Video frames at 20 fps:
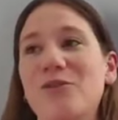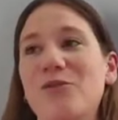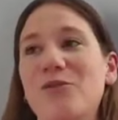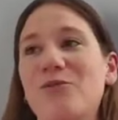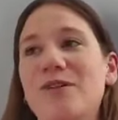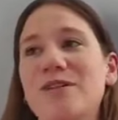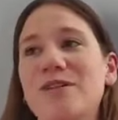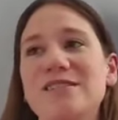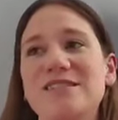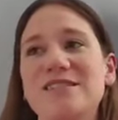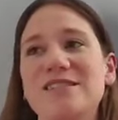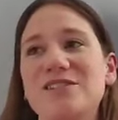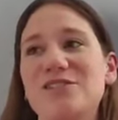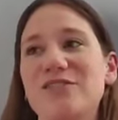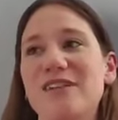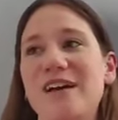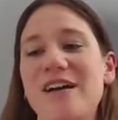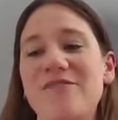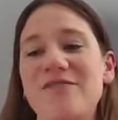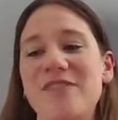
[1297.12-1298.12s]
once
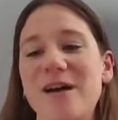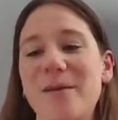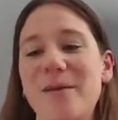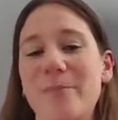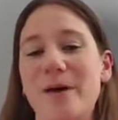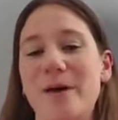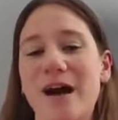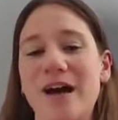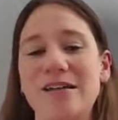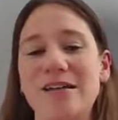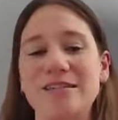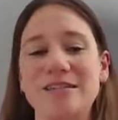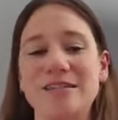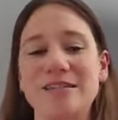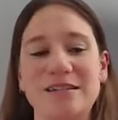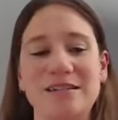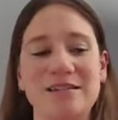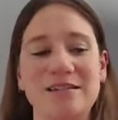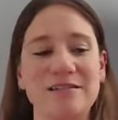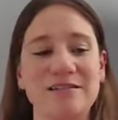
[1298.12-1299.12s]
you have that
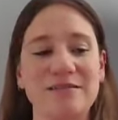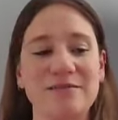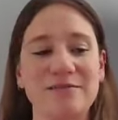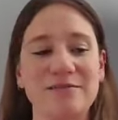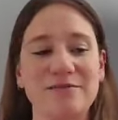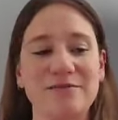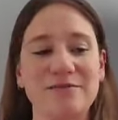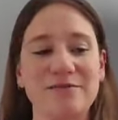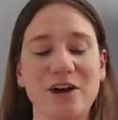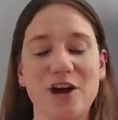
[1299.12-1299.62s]
positive